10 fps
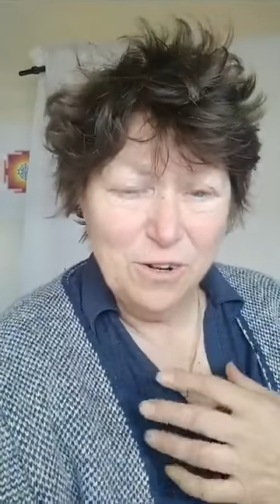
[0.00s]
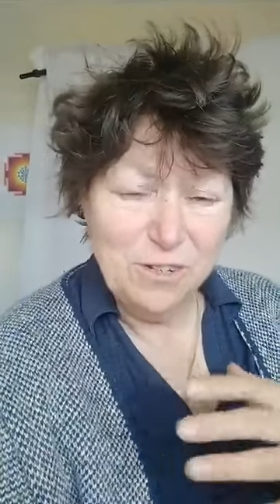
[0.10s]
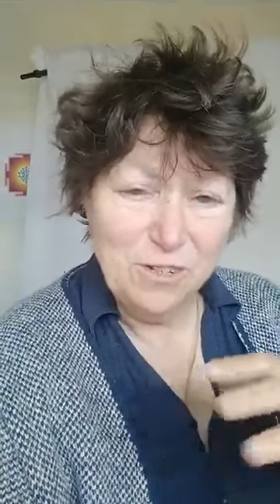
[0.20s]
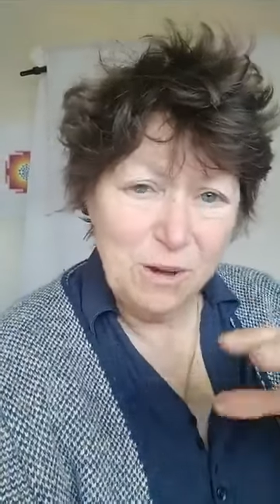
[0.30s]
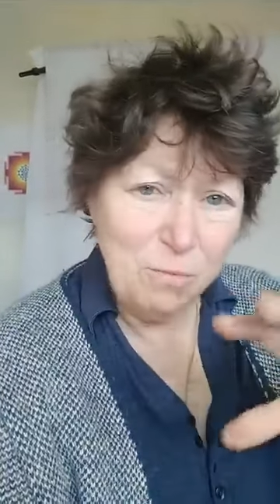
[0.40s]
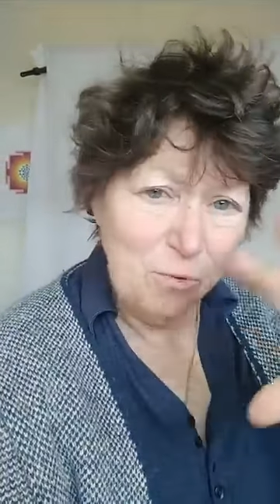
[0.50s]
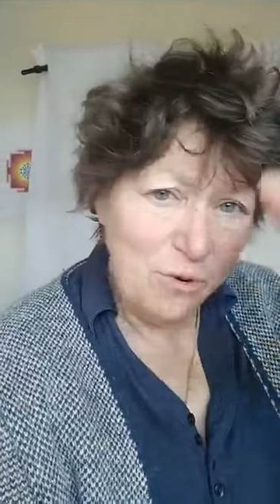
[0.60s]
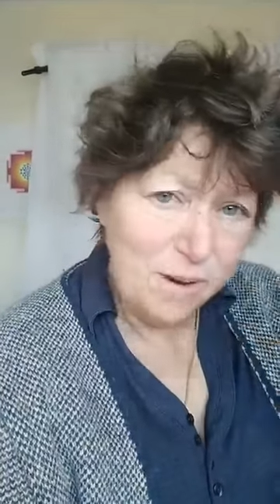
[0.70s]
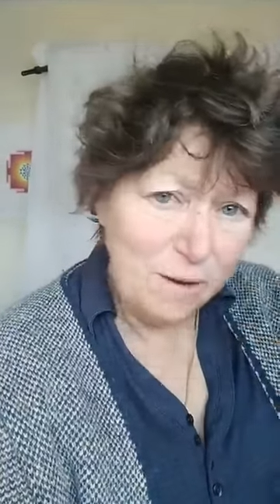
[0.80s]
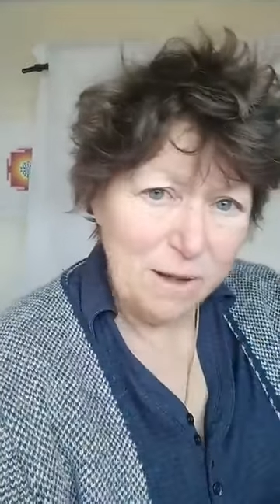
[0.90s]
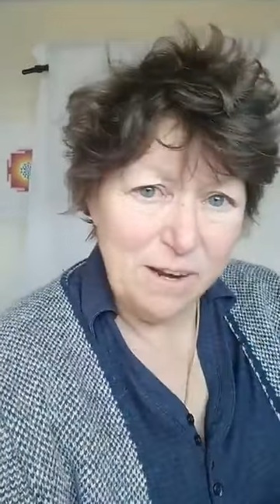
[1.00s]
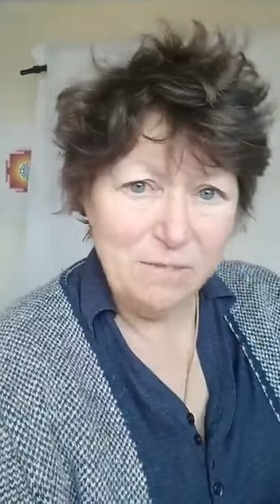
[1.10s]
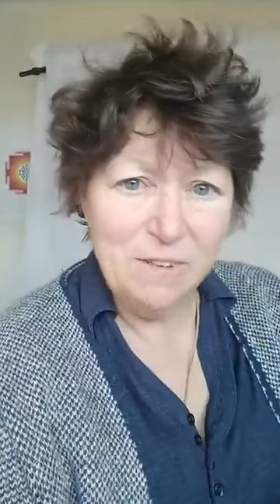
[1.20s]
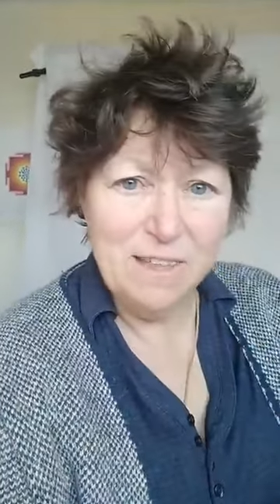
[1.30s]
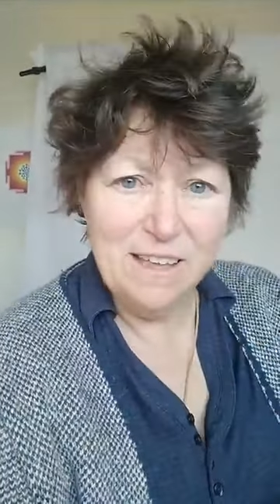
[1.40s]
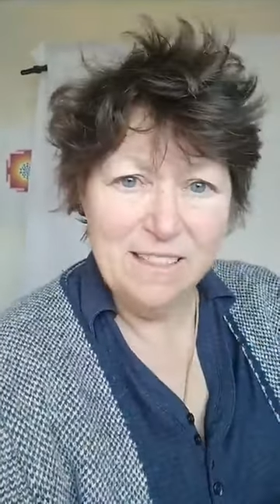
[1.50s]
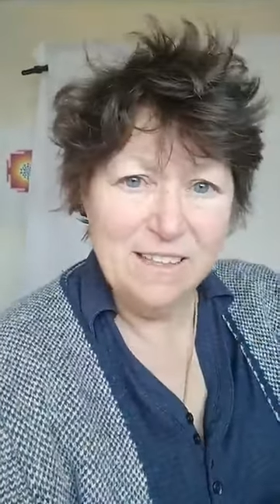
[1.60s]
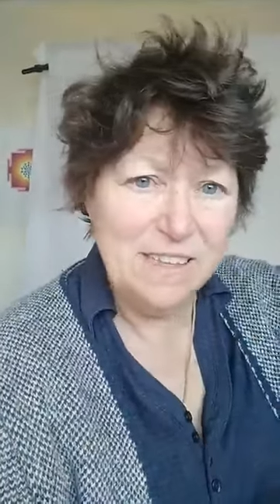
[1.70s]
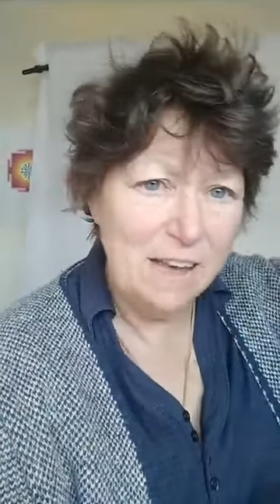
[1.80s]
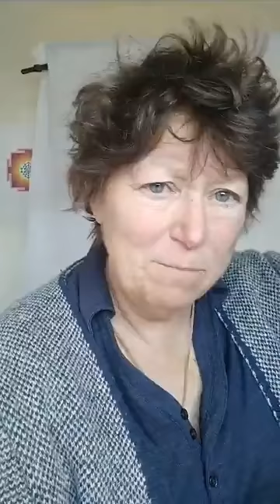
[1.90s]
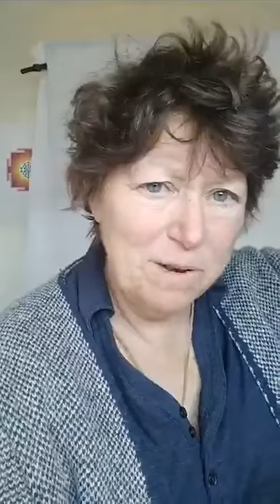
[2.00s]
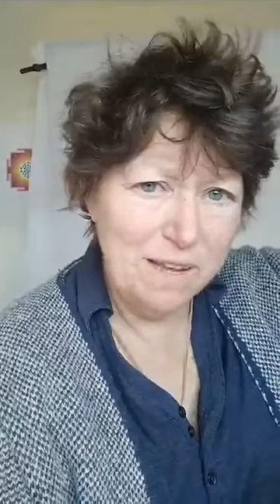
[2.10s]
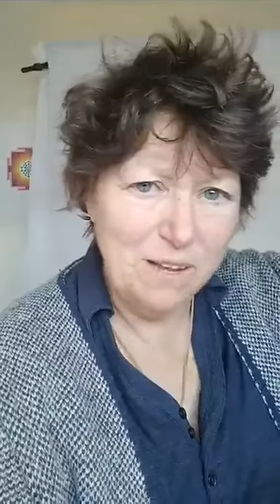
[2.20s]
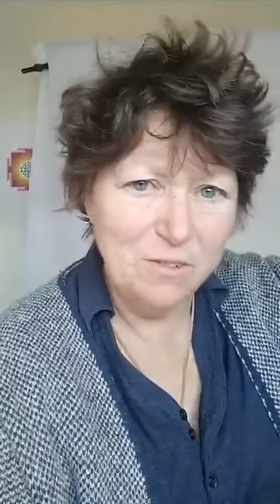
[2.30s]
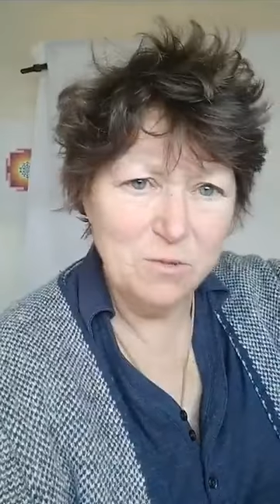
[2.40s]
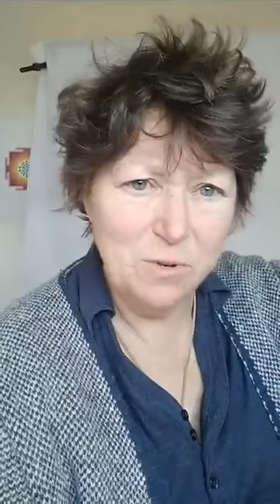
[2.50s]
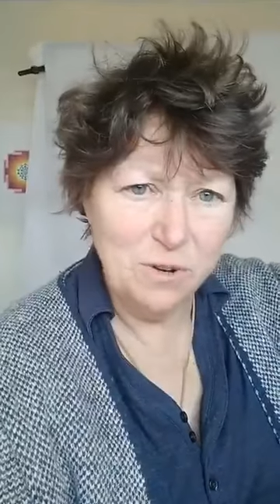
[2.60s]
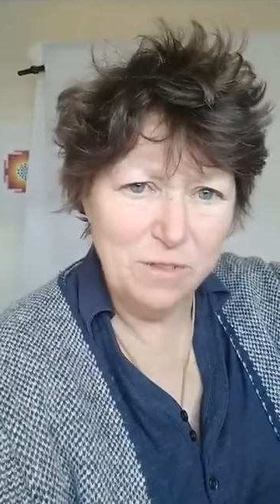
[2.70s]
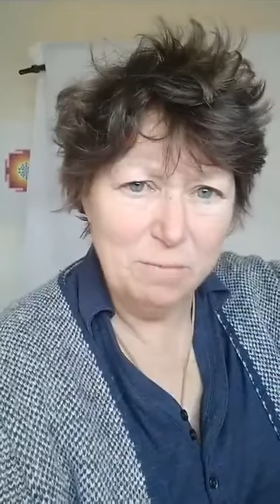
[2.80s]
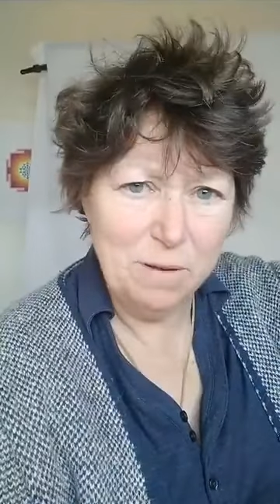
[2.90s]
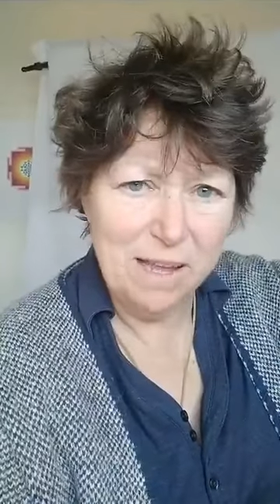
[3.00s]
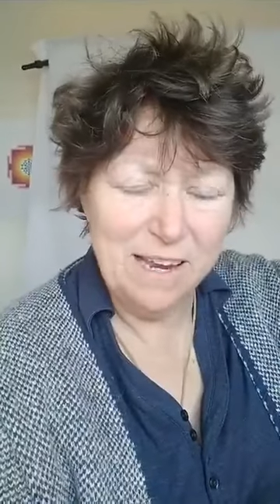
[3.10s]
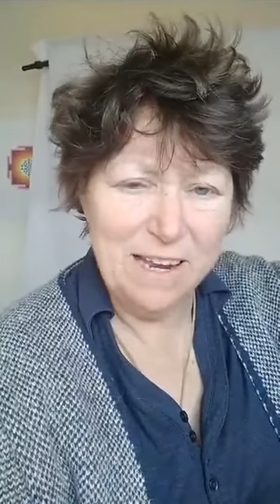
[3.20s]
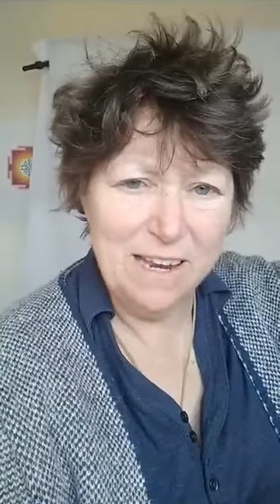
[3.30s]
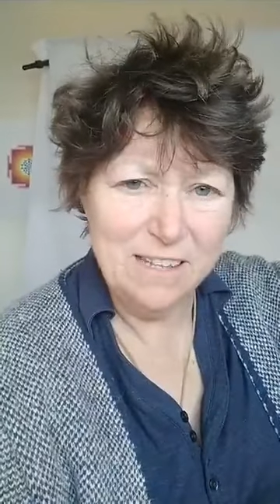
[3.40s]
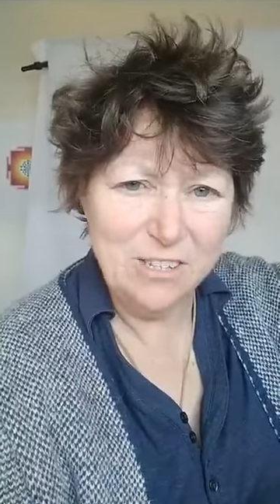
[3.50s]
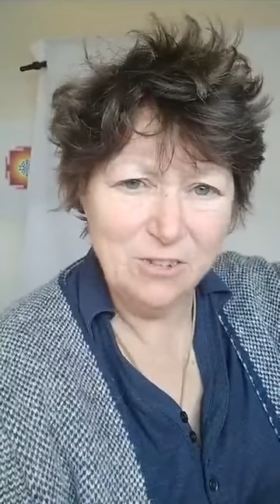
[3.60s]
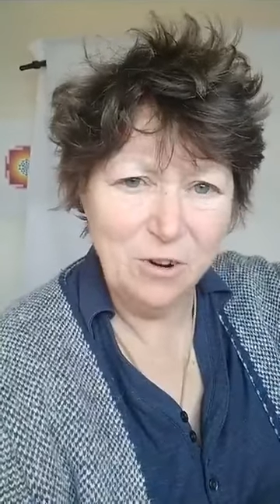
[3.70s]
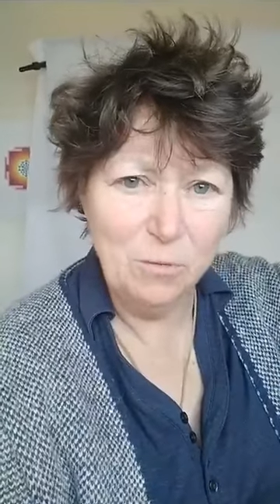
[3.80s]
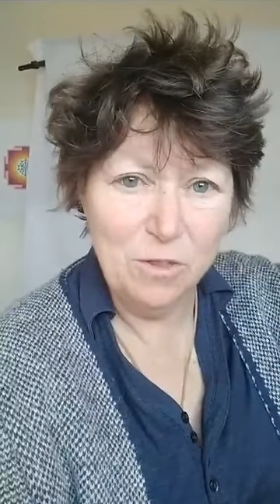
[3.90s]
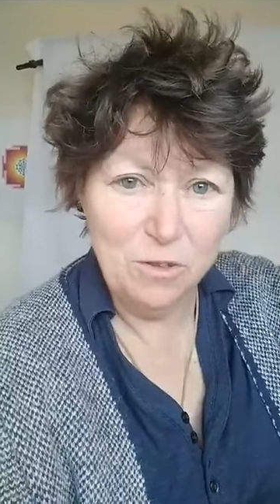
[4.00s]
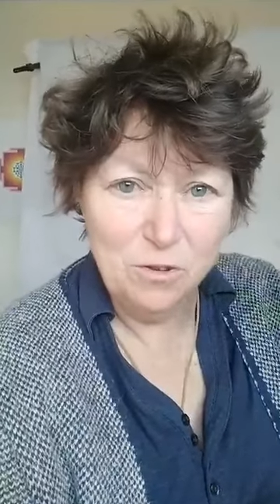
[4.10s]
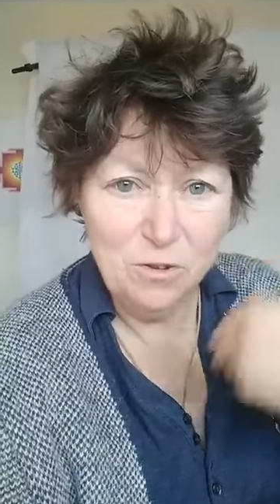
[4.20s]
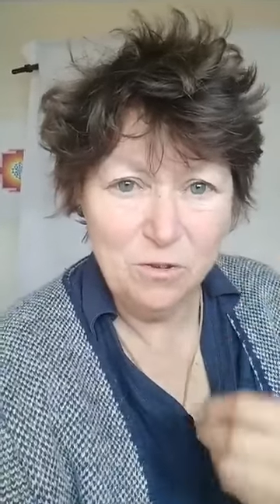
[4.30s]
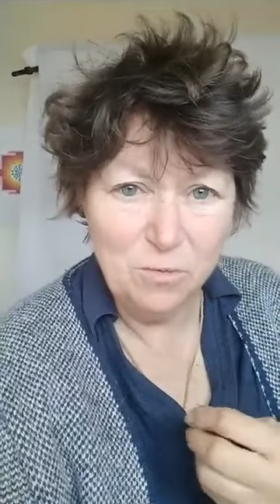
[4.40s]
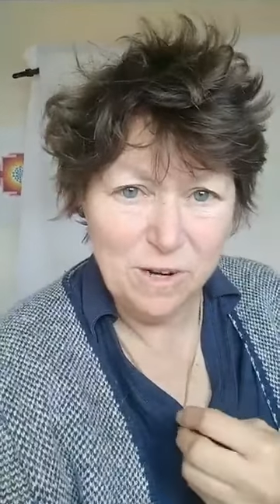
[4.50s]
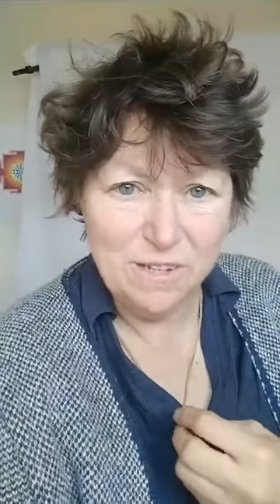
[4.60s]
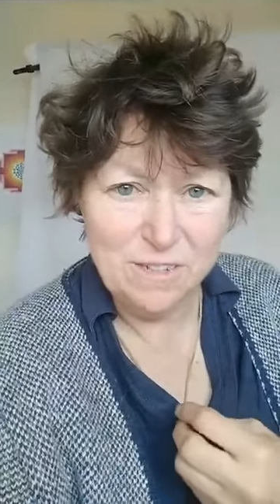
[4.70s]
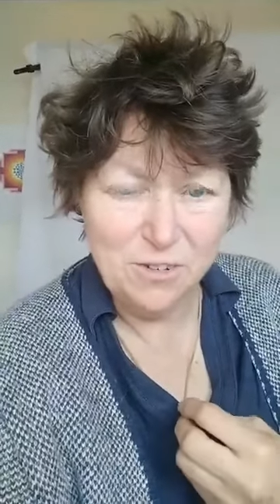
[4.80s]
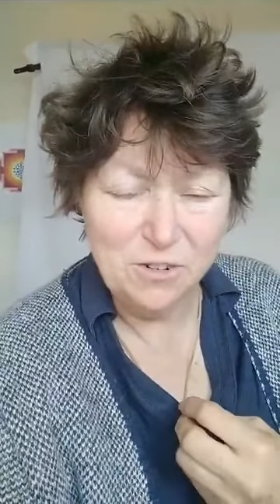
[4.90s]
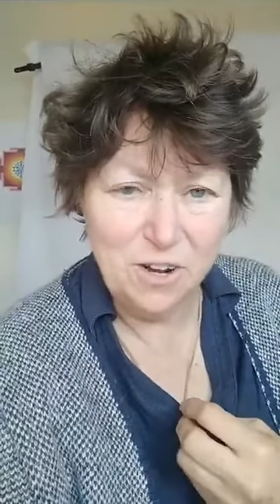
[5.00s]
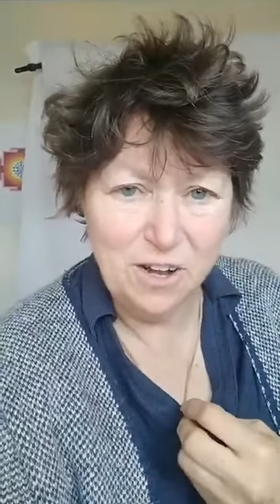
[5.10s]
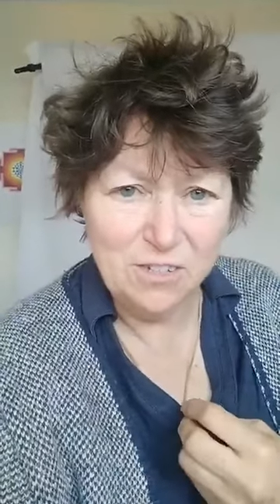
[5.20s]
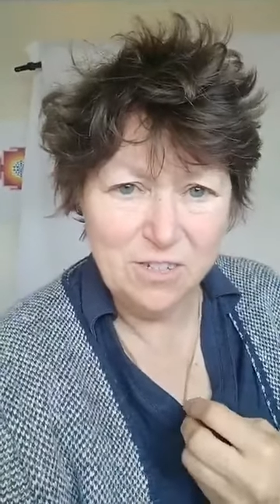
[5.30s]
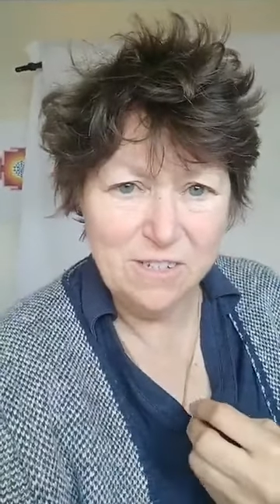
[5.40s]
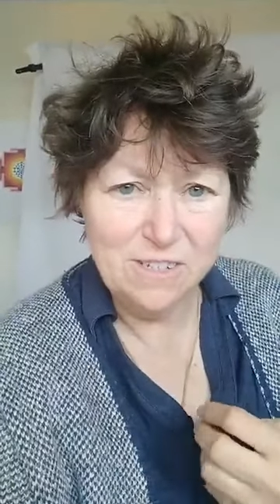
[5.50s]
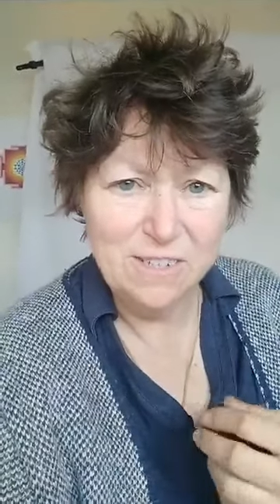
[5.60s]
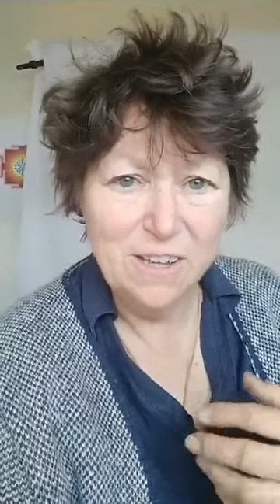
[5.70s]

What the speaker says: Stop worrying about everything that's happening elsewhere on the planet and start with you raising your consciousness.